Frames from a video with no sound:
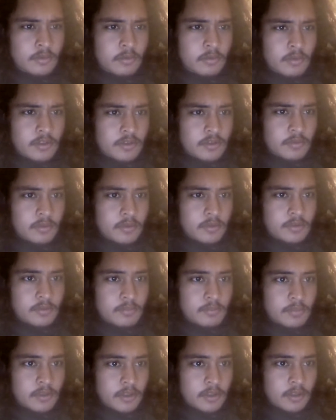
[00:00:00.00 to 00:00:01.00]
Which one's
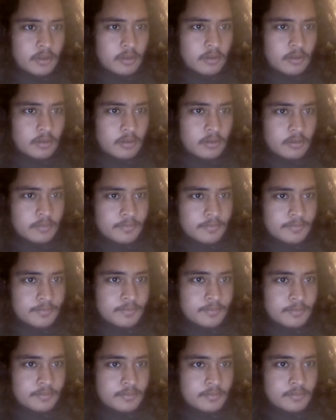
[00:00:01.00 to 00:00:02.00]
bigger?
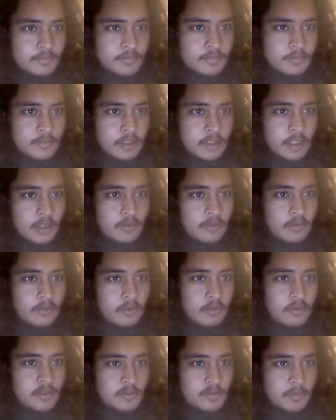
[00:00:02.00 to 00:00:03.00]
Yeah, of
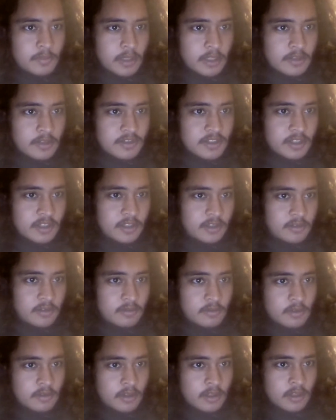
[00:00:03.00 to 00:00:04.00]
course, minus
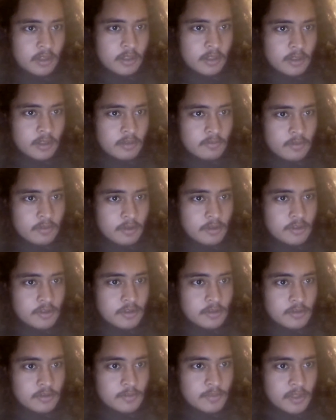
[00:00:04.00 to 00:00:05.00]

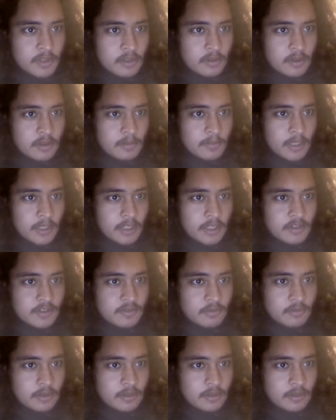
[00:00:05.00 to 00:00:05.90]
832 is bigger than minus